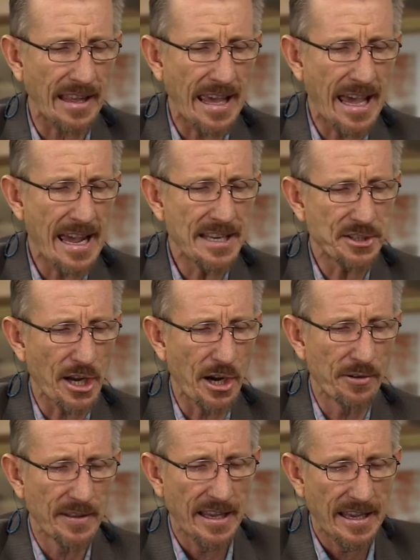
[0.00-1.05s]
And
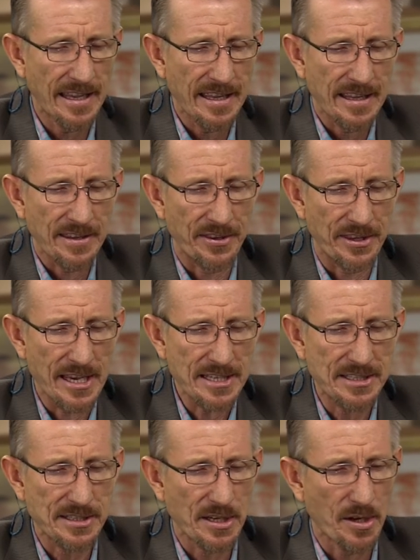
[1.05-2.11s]
so
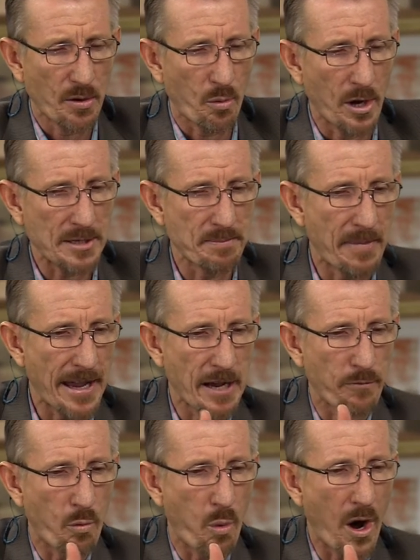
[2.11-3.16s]
this was made
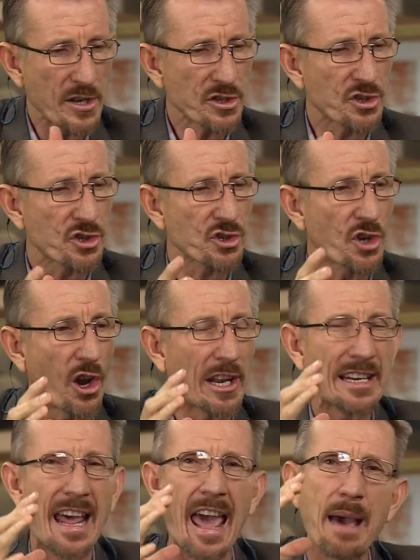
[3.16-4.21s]
of one
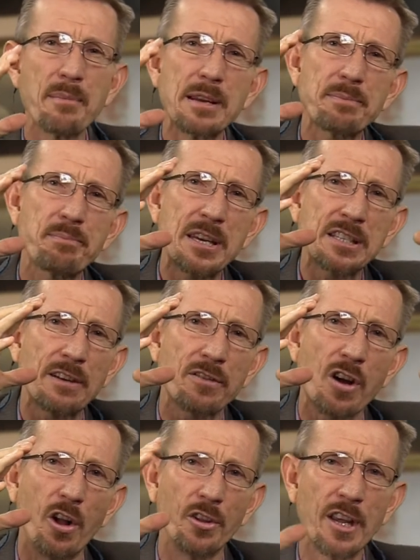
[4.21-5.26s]
solid hammered piece of
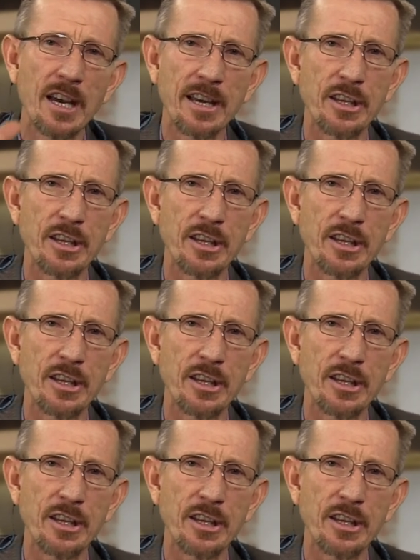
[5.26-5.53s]
gold.